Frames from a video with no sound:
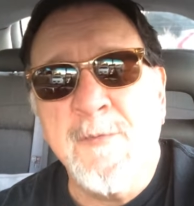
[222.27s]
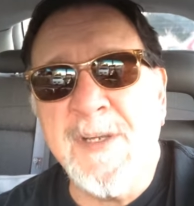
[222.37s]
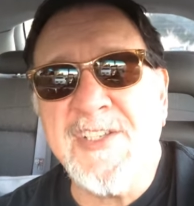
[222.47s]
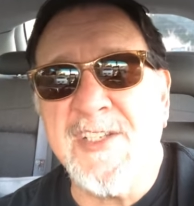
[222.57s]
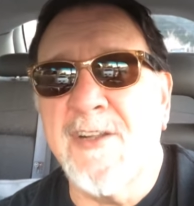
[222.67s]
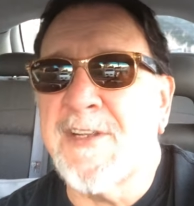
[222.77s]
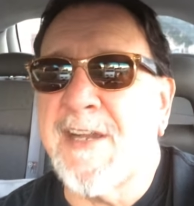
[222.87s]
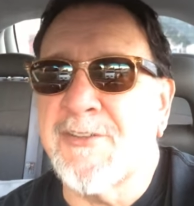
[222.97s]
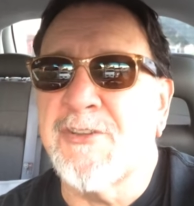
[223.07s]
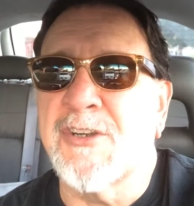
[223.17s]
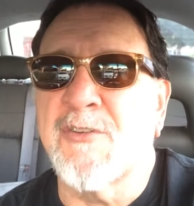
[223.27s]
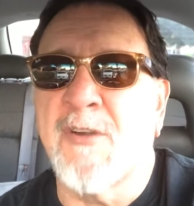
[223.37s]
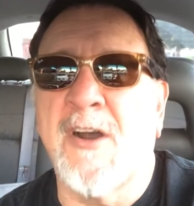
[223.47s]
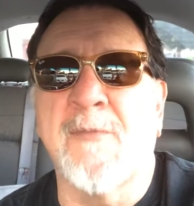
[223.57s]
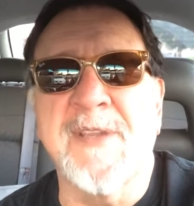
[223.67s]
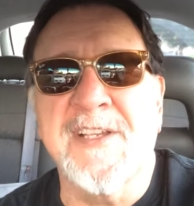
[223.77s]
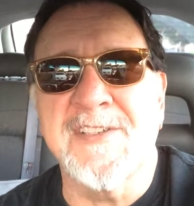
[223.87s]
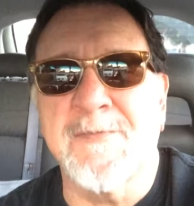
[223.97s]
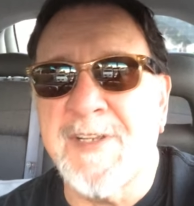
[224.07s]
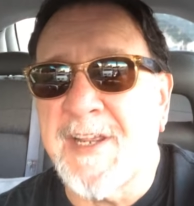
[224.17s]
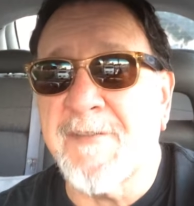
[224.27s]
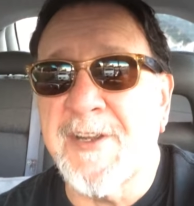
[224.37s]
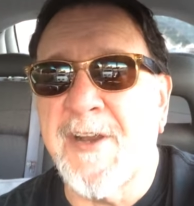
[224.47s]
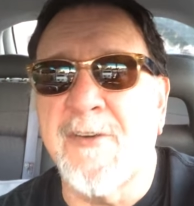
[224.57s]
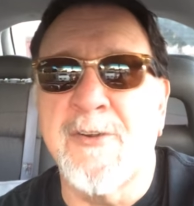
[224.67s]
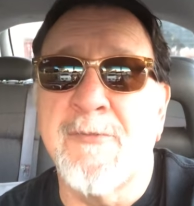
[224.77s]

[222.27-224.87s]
We slow down to a crawl because we never know